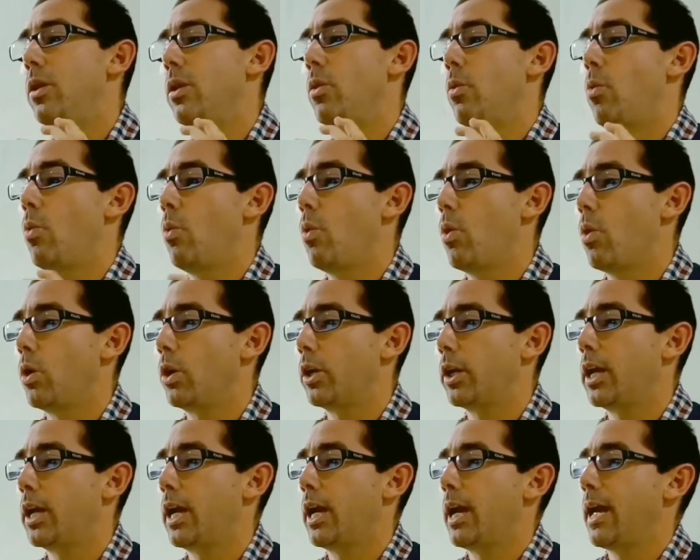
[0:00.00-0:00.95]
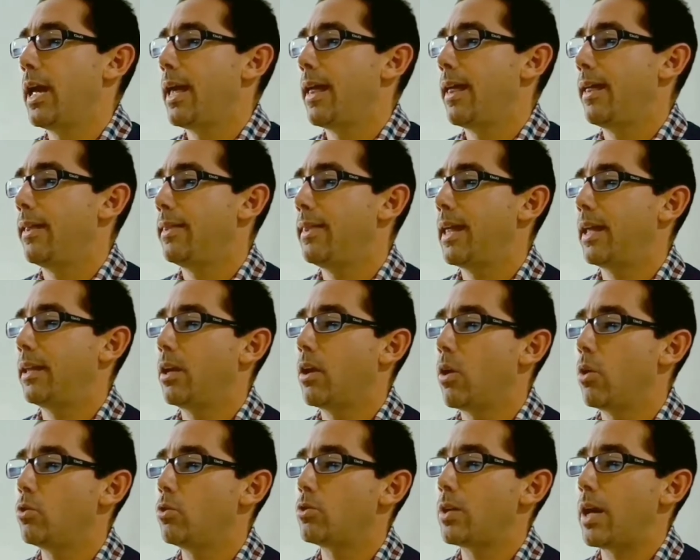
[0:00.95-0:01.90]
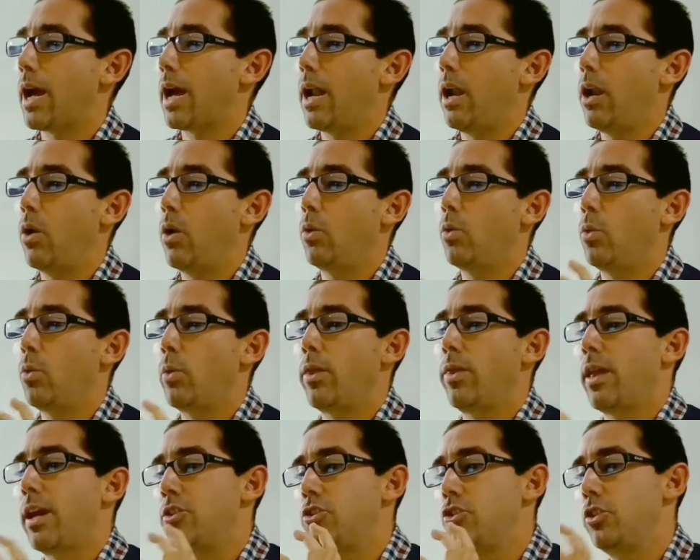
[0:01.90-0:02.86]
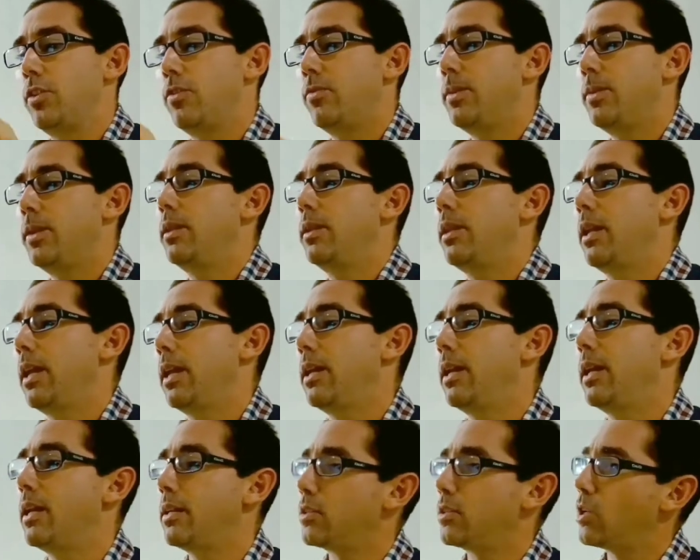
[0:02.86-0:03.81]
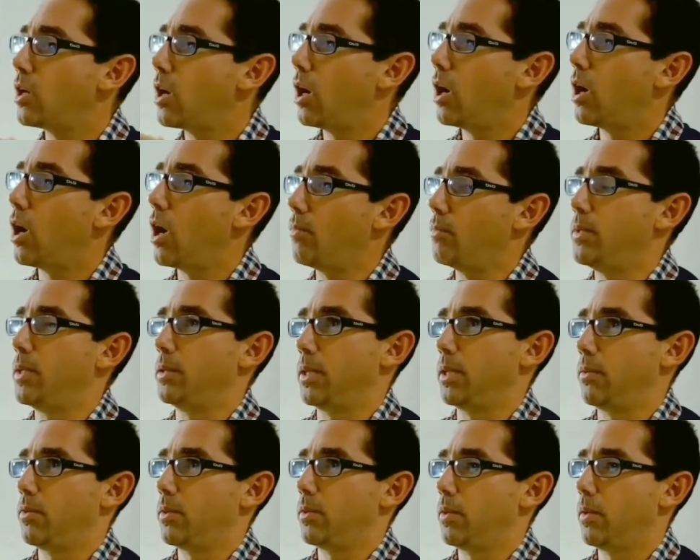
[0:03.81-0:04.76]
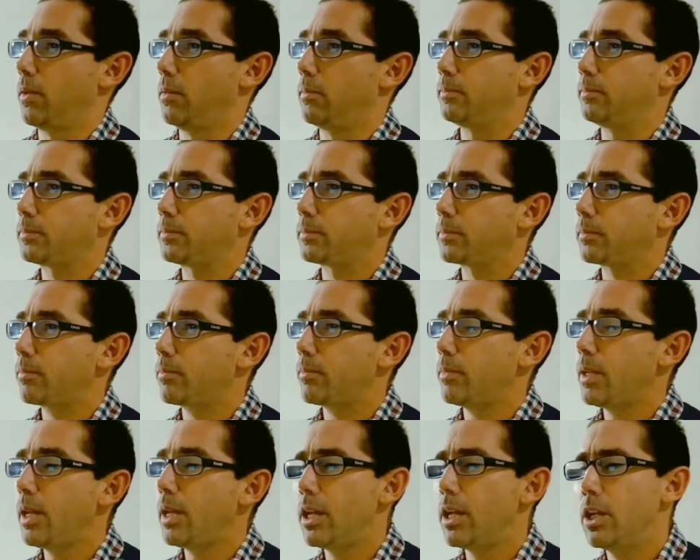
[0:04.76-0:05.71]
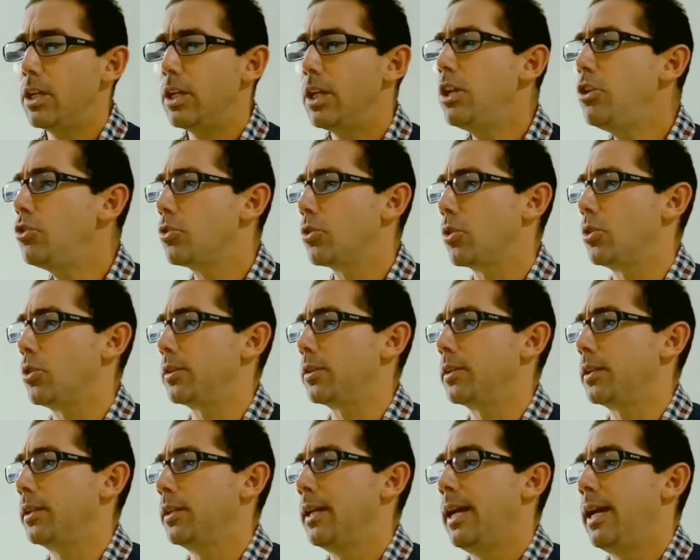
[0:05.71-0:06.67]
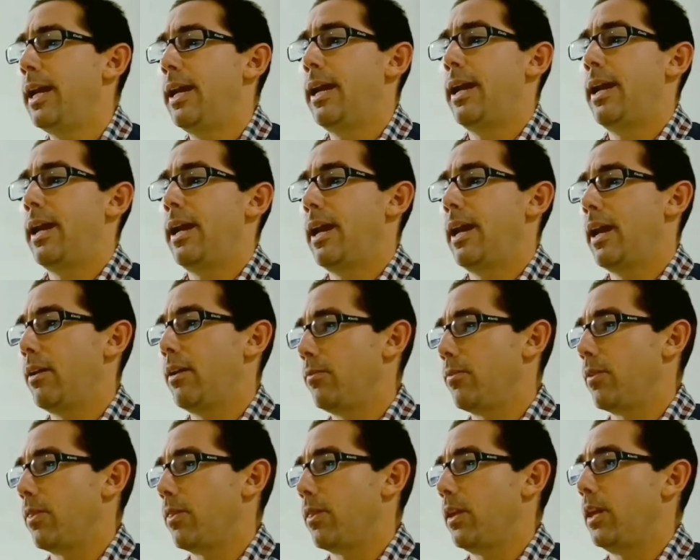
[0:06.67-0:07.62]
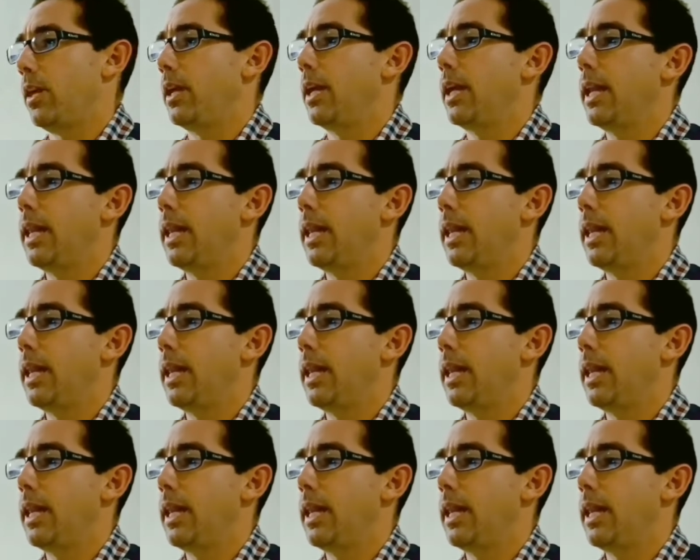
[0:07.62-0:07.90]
the work that goes along with achieving its objectives. In short, empathy,